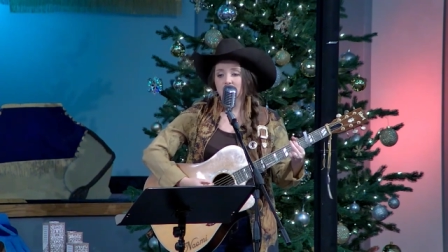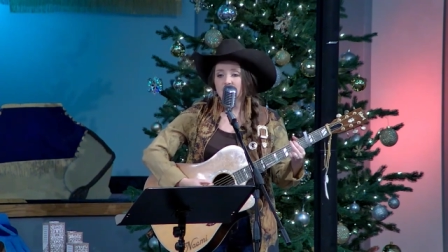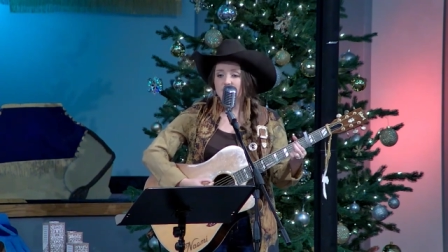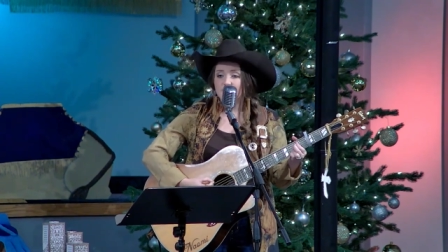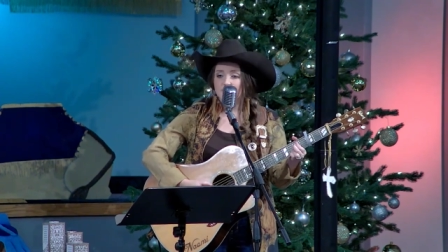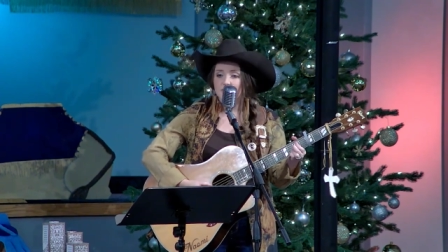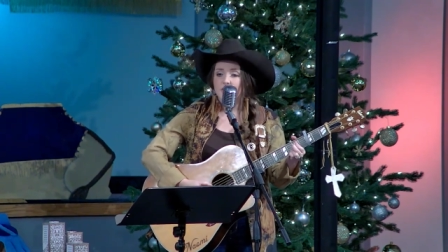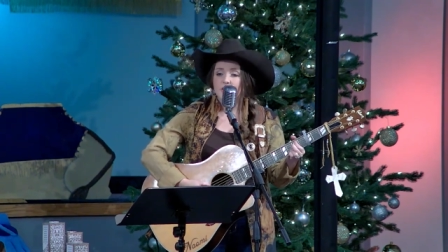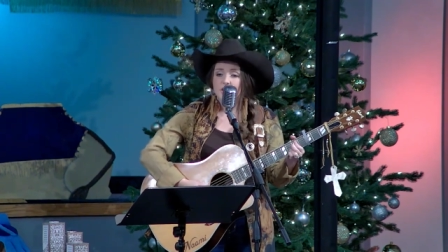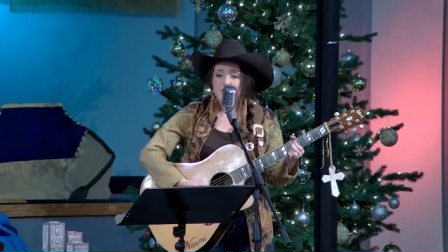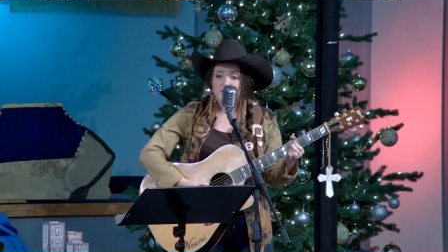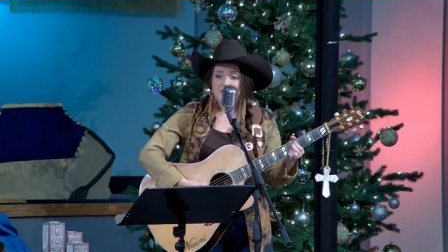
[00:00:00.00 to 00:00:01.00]
they
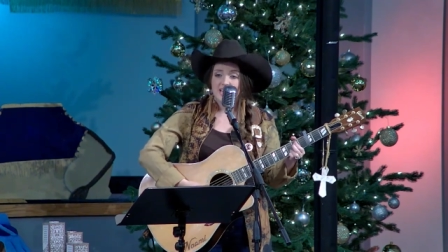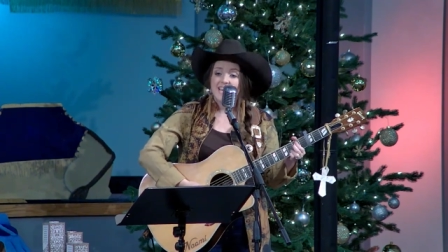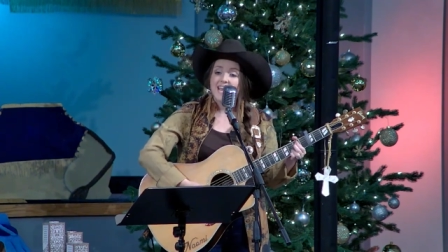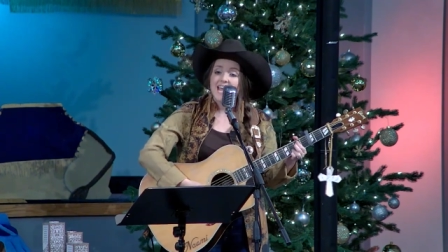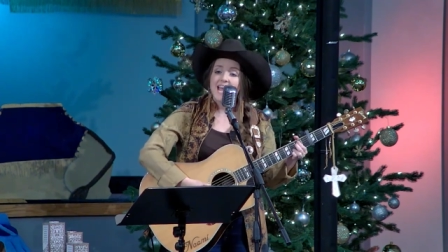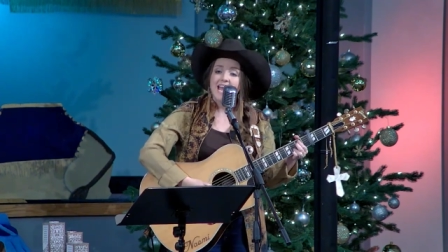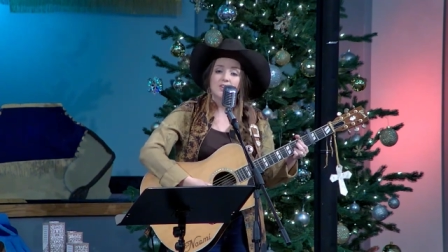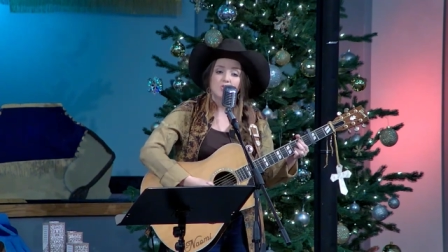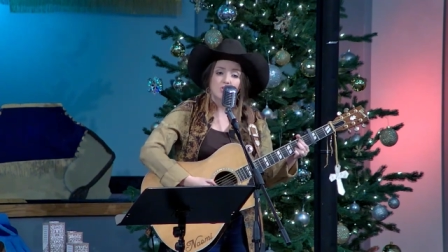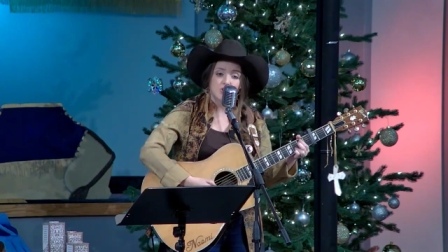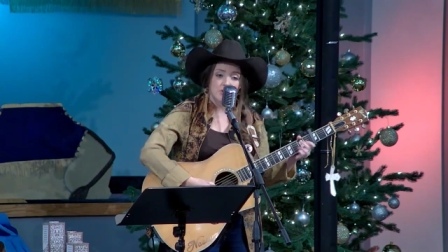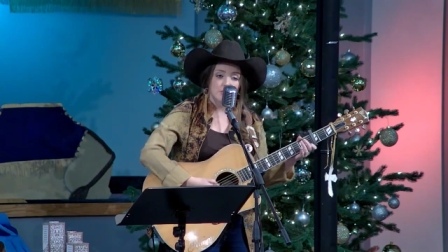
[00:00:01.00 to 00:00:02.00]
searched the
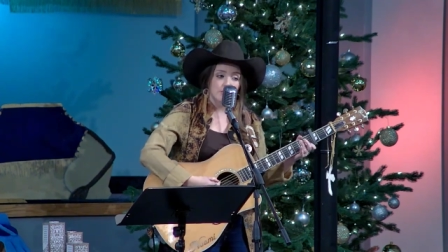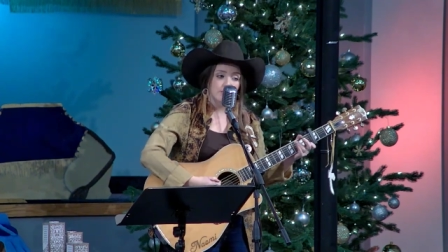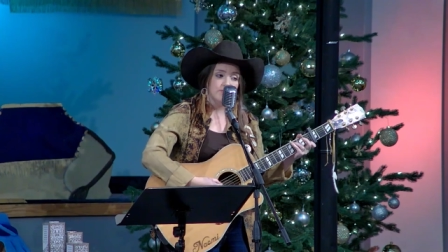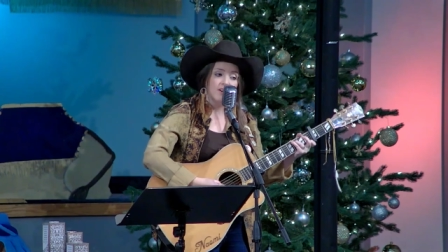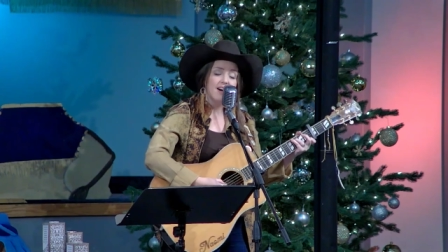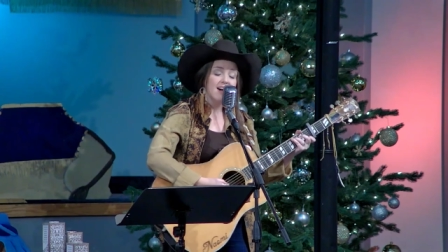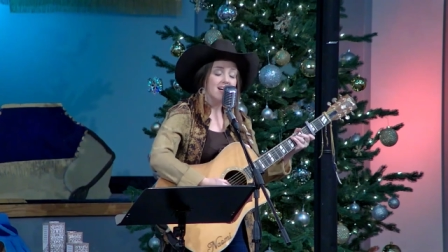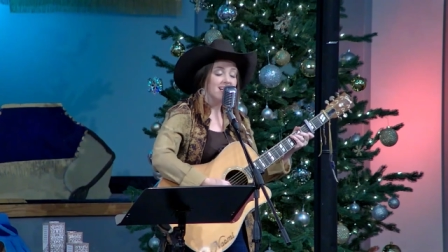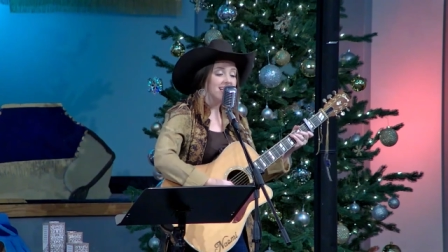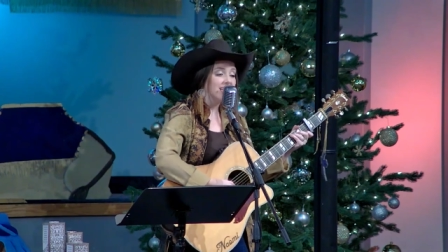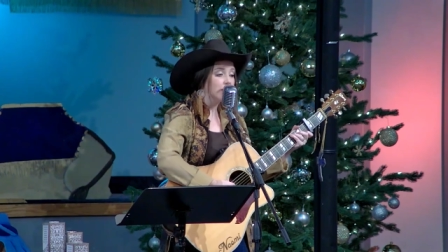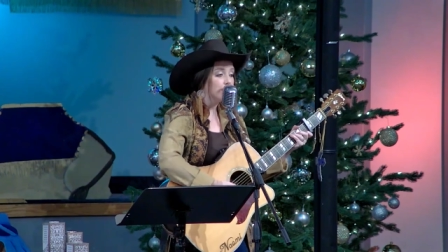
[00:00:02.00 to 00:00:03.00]
inn to find